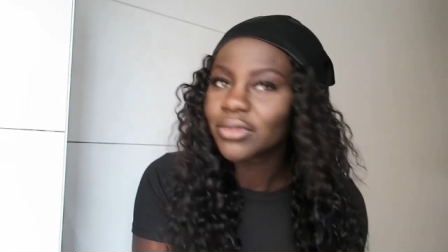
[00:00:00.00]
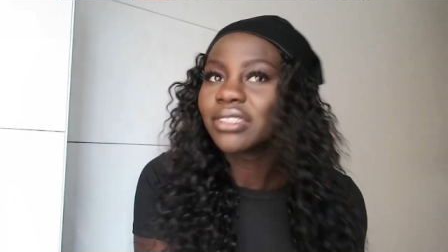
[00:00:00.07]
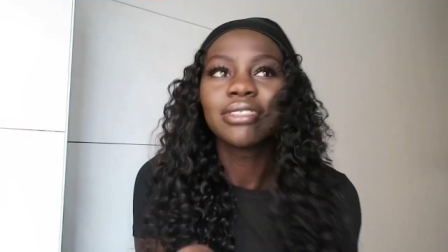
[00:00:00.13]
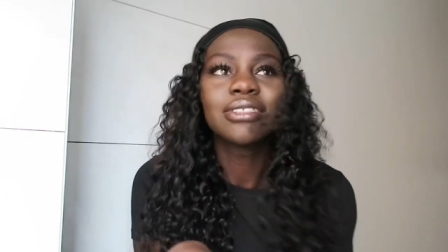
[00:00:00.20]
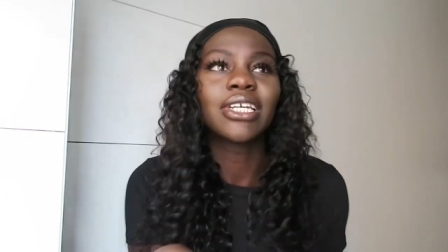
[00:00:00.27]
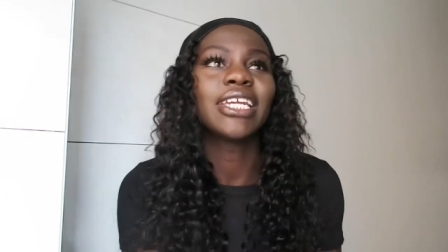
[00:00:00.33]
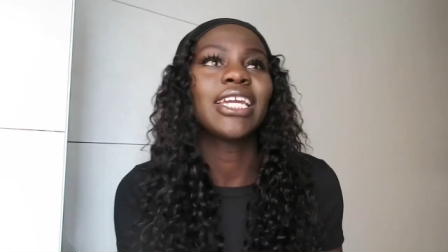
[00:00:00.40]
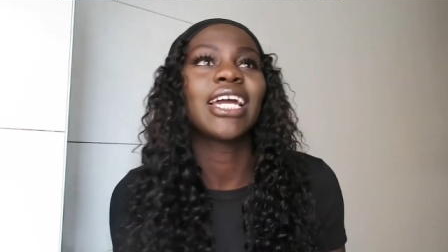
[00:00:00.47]

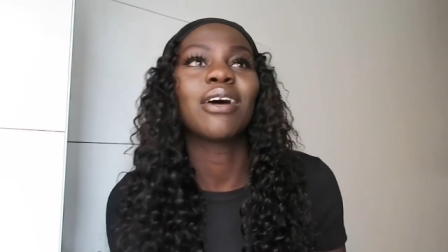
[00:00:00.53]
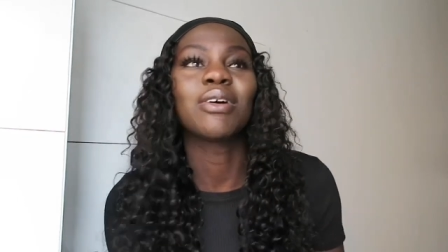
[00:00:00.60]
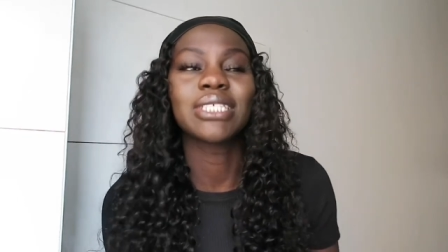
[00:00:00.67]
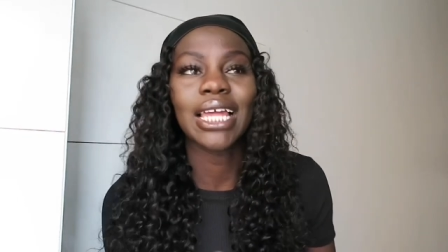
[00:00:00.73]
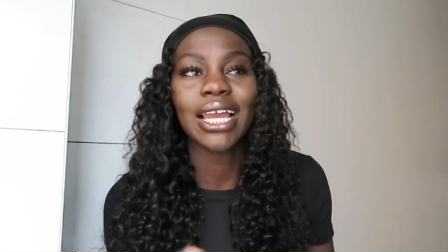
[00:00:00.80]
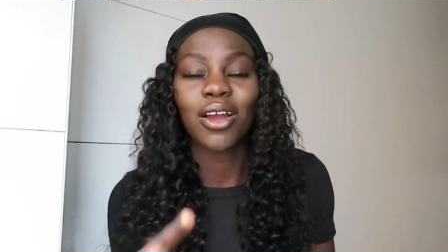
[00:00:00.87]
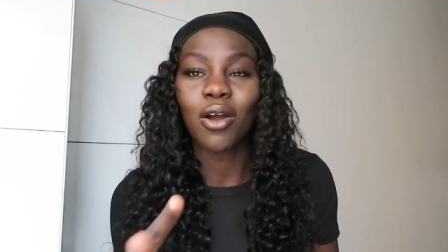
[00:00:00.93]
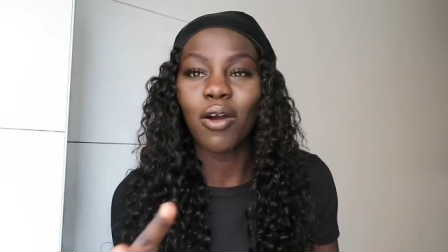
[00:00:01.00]
So yeah, I was
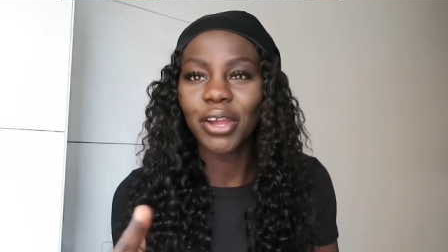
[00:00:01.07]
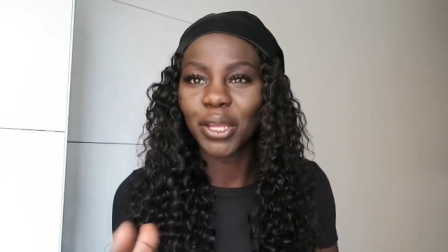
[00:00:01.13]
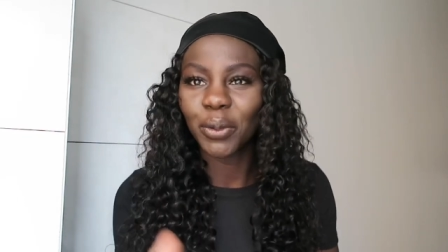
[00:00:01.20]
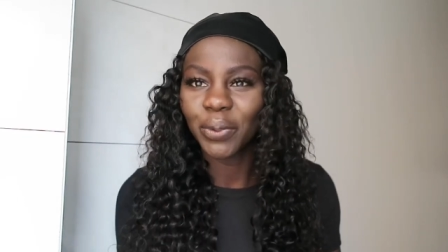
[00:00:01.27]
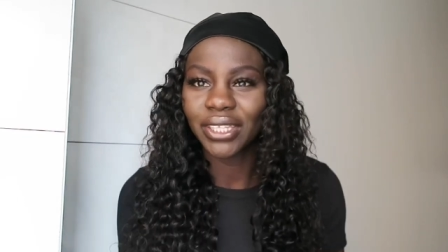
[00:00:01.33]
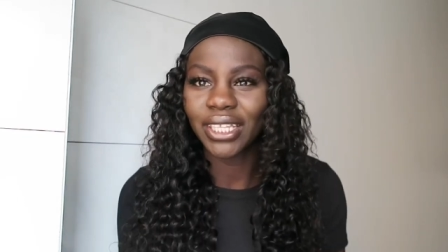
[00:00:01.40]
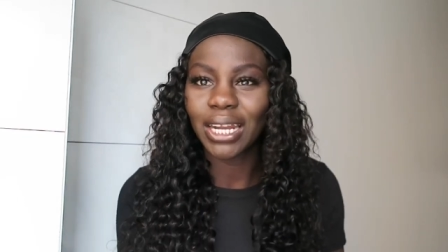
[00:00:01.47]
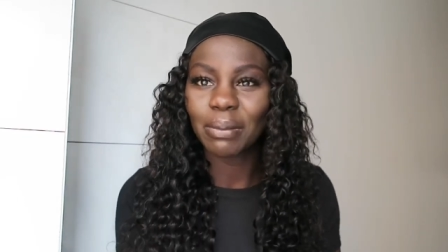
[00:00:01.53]
like cocky
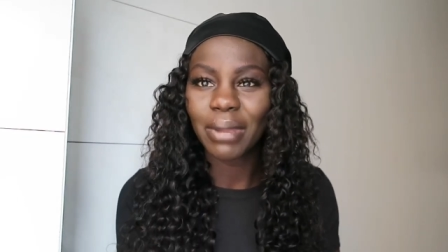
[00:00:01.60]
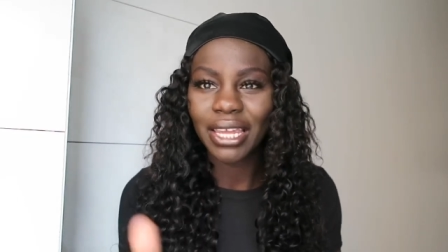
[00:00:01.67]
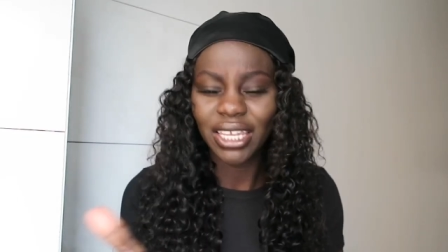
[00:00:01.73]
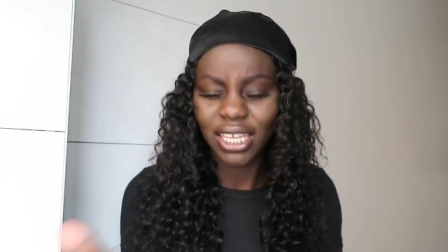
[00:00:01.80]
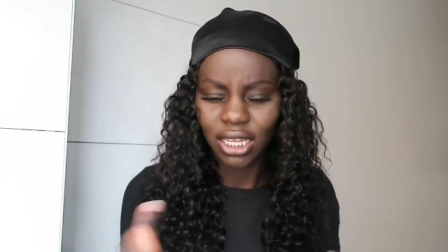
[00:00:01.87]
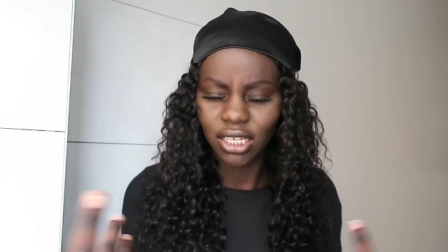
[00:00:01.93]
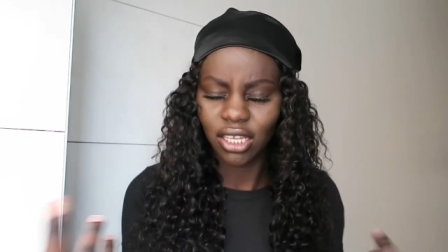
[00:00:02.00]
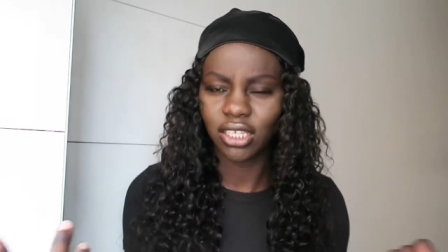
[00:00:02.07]
with it. I'm like,
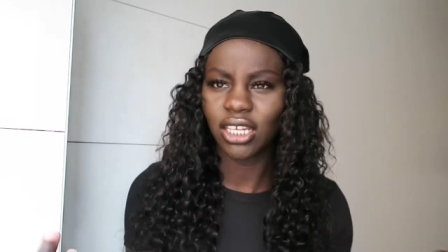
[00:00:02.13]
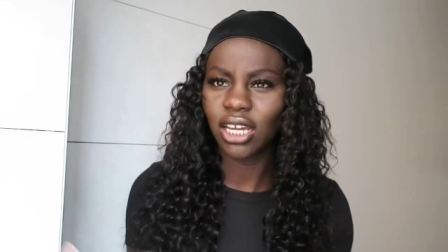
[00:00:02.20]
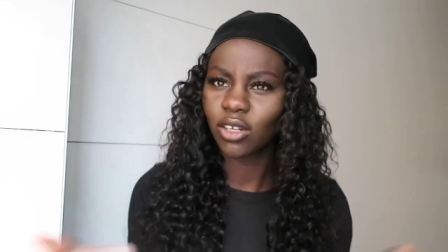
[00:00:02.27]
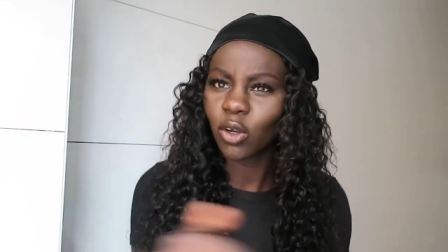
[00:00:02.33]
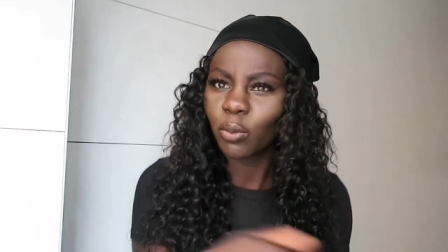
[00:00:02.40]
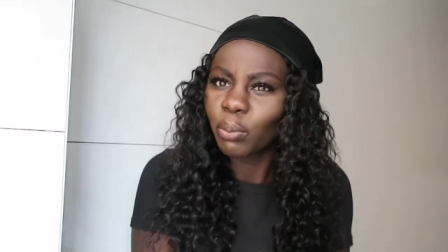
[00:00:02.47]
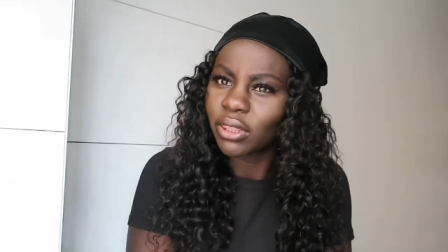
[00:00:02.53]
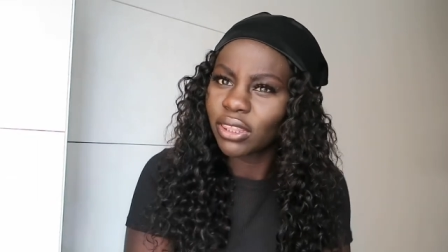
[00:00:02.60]
yeah, Nyang,
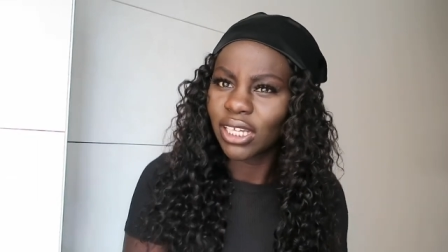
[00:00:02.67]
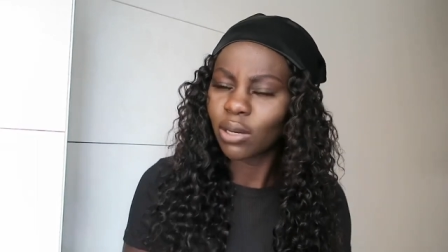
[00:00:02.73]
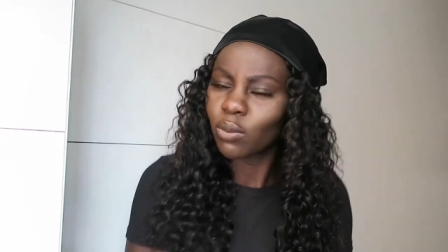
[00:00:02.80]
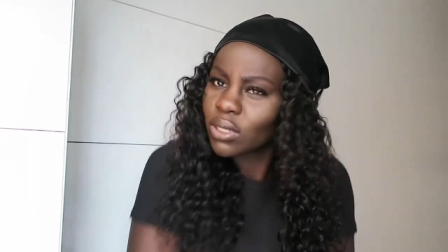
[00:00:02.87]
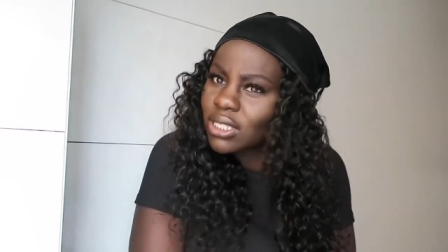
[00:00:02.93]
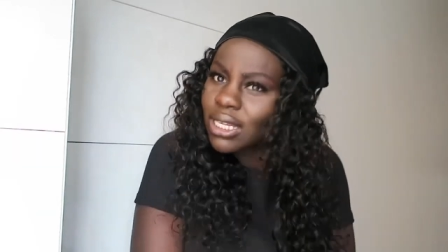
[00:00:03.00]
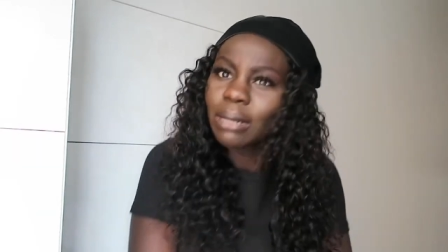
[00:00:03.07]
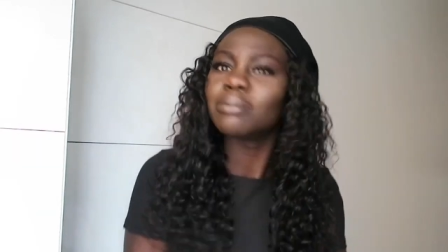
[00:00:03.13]

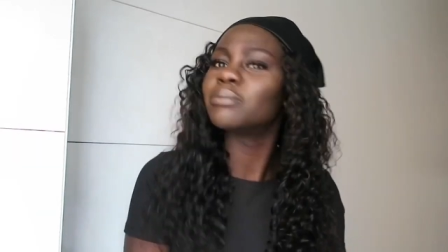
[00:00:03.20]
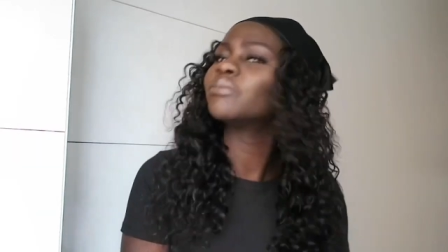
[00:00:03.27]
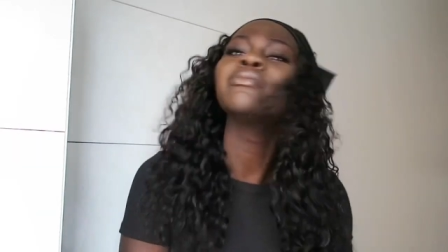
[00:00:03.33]
what's up?